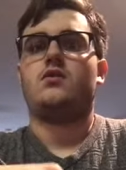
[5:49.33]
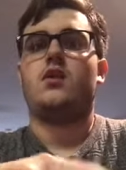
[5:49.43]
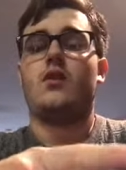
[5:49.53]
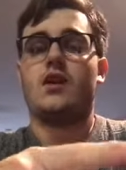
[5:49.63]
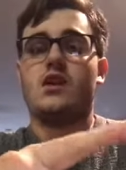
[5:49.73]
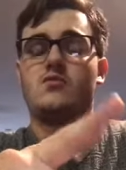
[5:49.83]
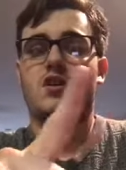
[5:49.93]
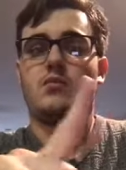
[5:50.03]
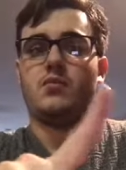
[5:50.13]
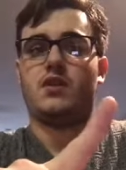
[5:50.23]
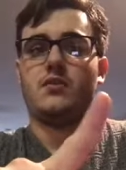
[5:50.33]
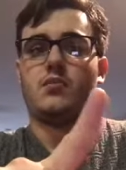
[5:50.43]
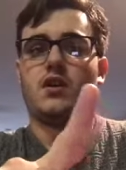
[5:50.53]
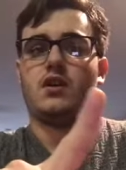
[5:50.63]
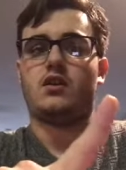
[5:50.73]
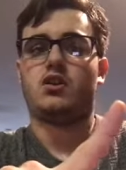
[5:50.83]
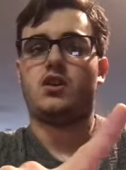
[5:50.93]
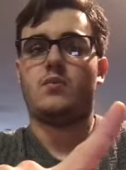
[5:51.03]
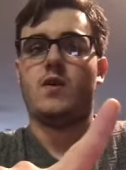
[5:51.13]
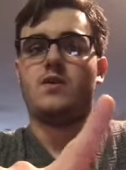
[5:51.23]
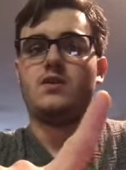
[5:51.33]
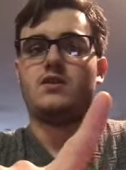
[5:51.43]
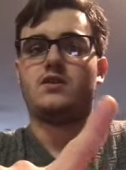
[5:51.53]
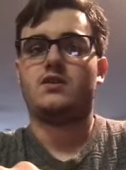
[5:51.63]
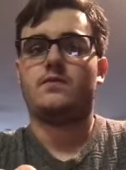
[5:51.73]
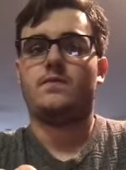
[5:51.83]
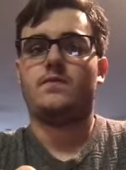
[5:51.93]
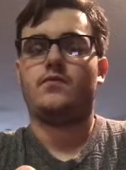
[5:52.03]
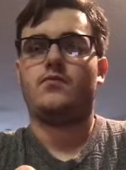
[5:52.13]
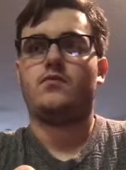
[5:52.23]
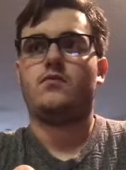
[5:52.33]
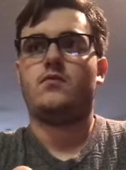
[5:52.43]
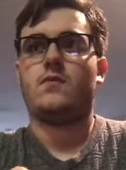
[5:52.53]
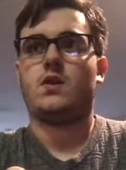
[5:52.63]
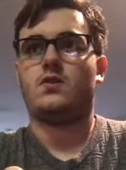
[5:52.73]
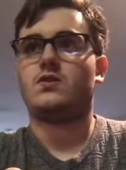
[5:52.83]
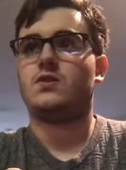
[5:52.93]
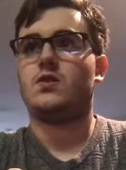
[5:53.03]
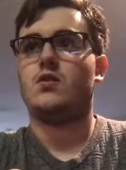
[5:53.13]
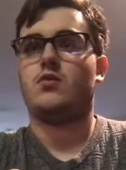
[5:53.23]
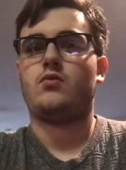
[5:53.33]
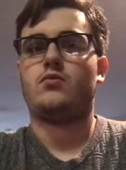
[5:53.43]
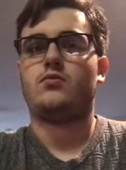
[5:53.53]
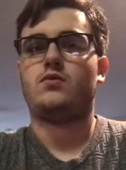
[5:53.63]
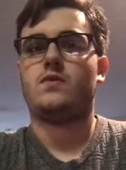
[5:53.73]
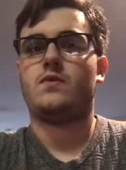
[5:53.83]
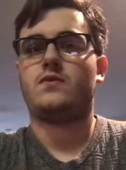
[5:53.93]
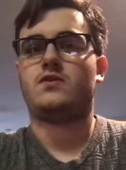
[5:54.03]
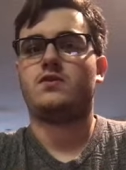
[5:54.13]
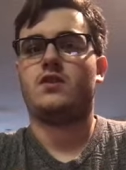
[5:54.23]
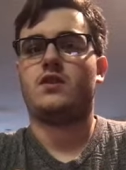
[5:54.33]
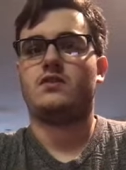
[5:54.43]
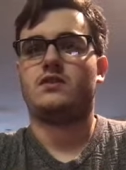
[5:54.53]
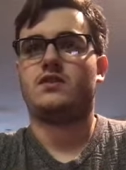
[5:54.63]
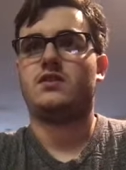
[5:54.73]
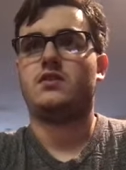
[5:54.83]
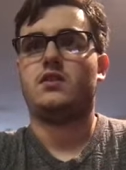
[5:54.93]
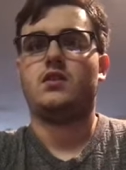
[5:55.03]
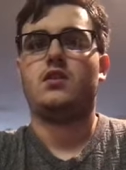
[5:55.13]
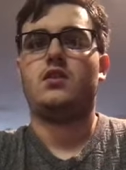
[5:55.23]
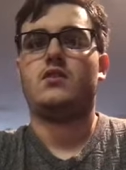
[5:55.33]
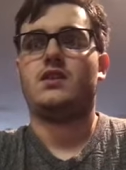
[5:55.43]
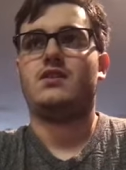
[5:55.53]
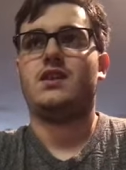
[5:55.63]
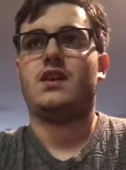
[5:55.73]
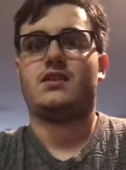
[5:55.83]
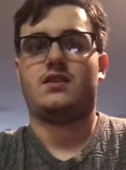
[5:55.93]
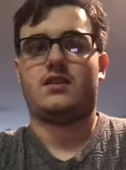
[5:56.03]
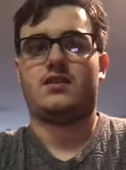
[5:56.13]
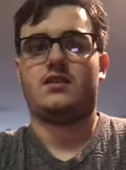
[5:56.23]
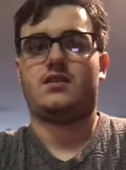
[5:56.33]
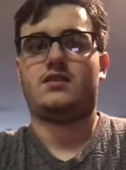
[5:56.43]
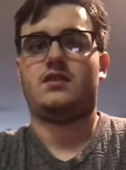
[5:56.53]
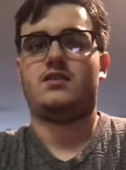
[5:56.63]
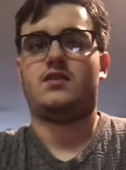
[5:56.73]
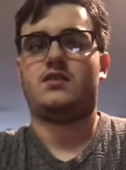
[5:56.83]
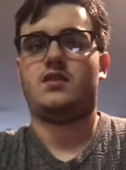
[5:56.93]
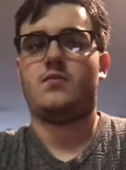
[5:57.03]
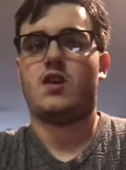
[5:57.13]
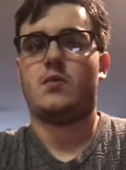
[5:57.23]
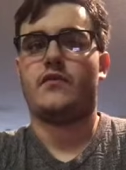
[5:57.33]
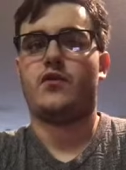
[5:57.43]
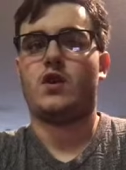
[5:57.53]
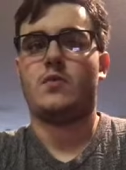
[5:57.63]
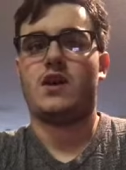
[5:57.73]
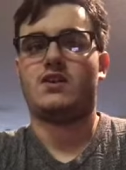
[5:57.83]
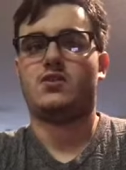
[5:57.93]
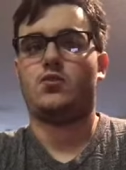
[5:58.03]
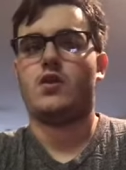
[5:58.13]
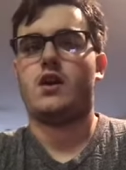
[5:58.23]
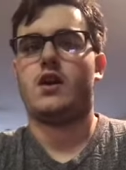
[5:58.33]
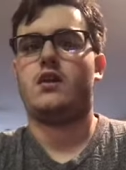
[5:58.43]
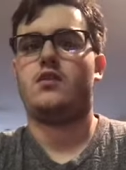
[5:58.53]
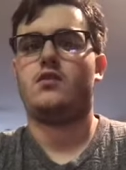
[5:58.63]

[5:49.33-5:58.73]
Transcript: Oh yeah, "In My Blood" by Shawn Mendes and also some other songs that XXXTentacion made before he passed away.